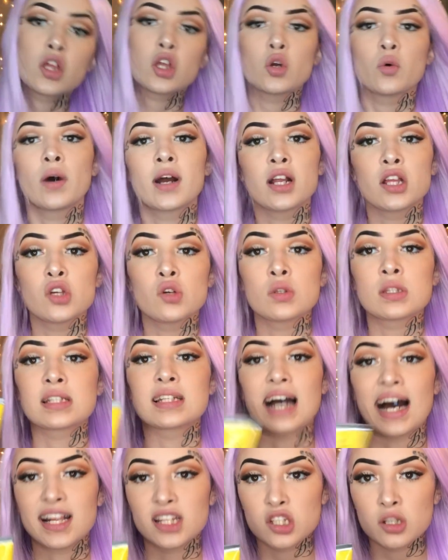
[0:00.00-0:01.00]
you wanna use
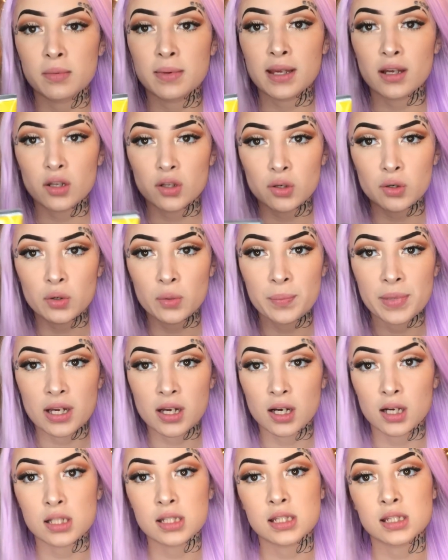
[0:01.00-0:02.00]
got to be glue
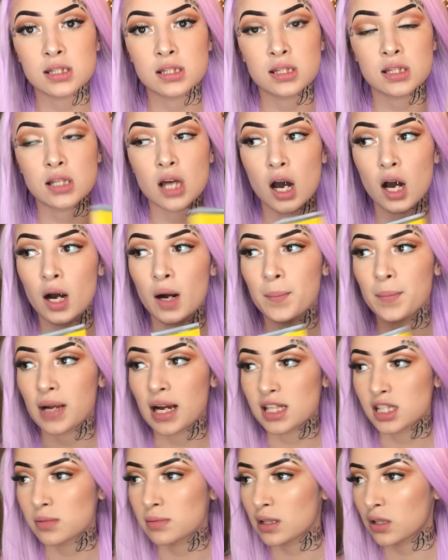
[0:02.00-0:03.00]
because
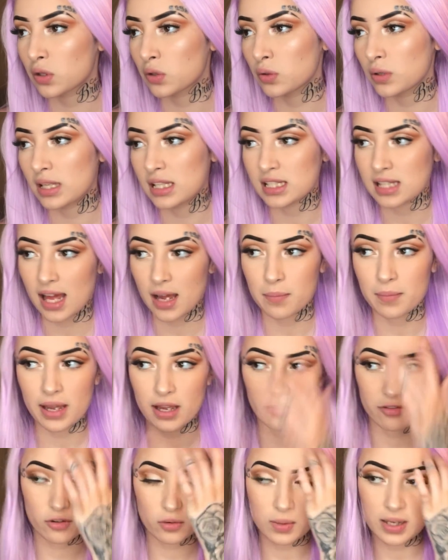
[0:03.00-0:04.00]
got to be glue is like
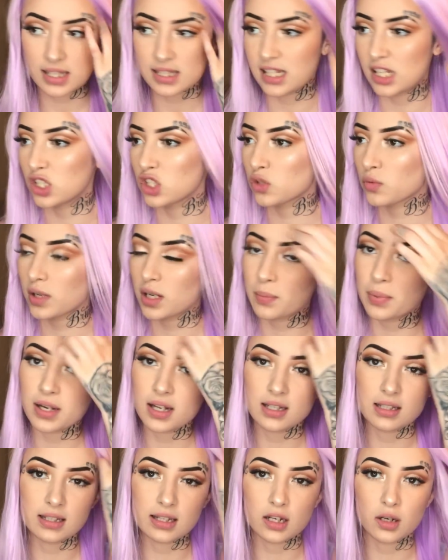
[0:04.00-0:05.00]
made for wigs. And you just wanna
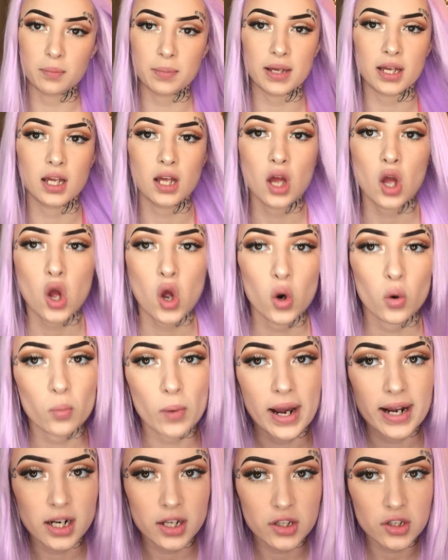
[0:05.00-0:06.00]
put a little bit
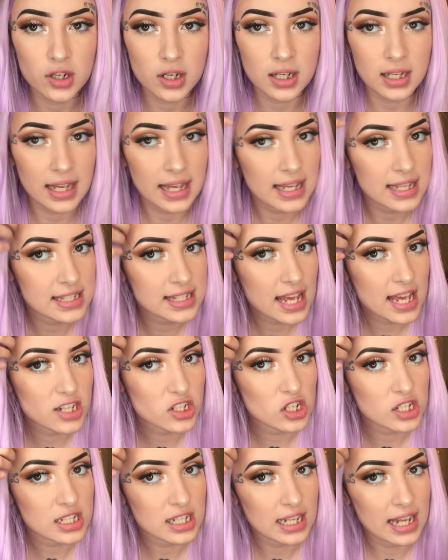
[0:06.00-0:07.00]
right under the lace
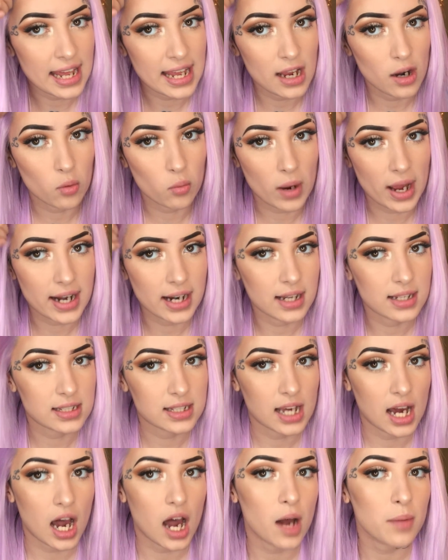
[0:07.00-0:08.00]
and just lay it right on
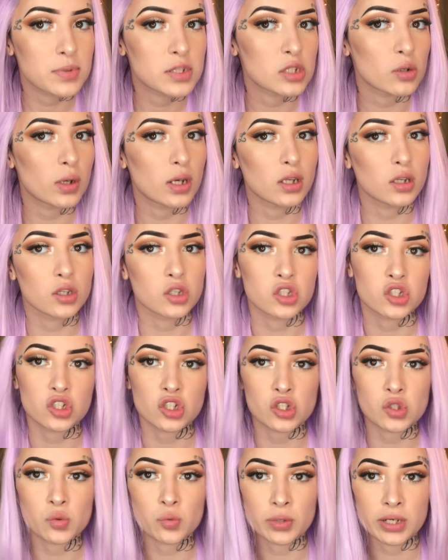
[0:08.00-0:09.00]
top so it looks
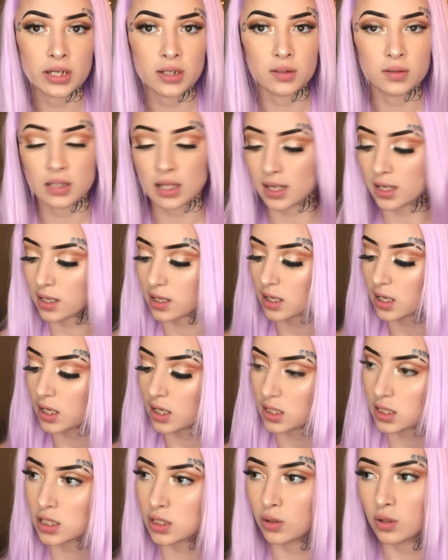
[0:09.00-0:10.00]
just real. Like,
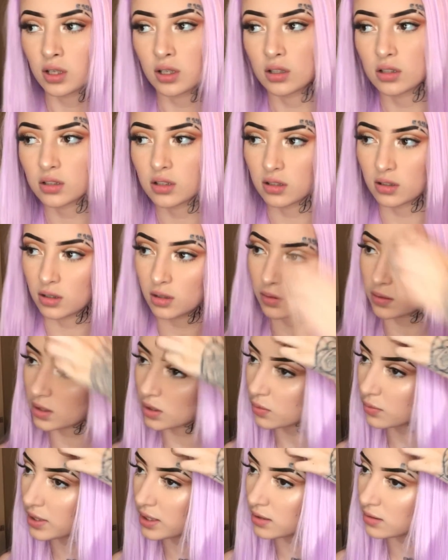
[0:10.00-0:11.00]
so it, you know, it'll
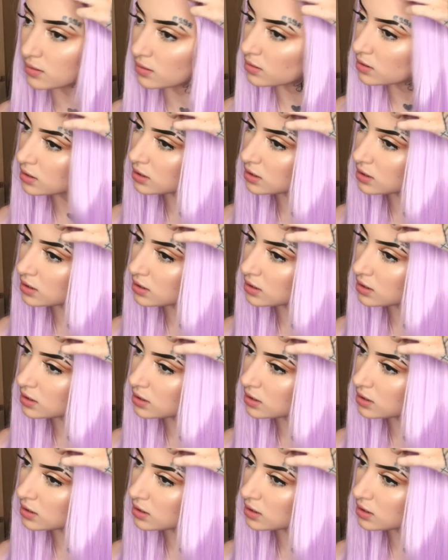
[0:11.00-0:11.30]
look real.